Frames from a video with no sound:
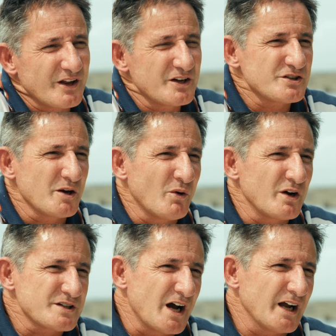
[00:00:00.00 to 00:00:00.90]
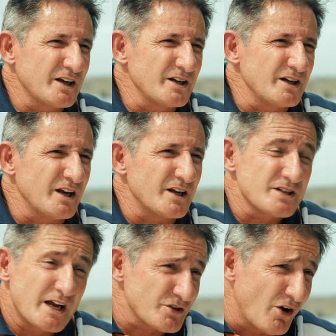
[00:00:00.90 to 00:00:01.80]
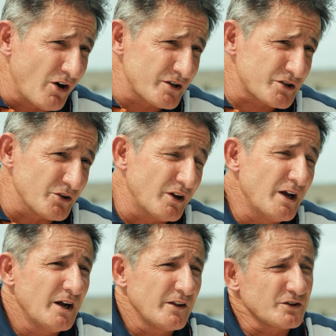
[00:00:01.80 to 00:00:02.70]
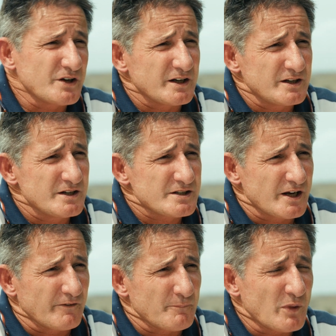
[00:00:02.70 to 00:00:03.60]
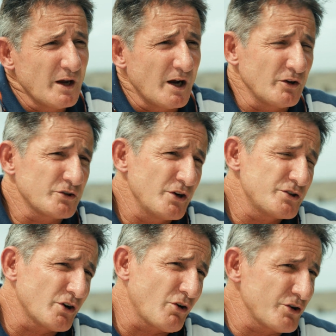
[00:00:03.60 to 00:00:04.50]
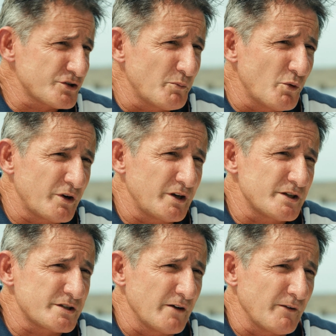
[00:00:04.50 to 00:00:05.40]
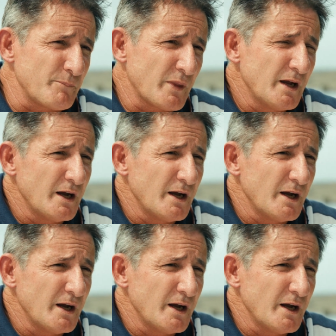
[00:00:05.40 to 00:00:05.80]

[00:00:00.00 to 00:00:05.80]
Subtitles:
That is, they might target a year. Say it's a high school. They'll take year 7 and they'll teach it across the board in year 7.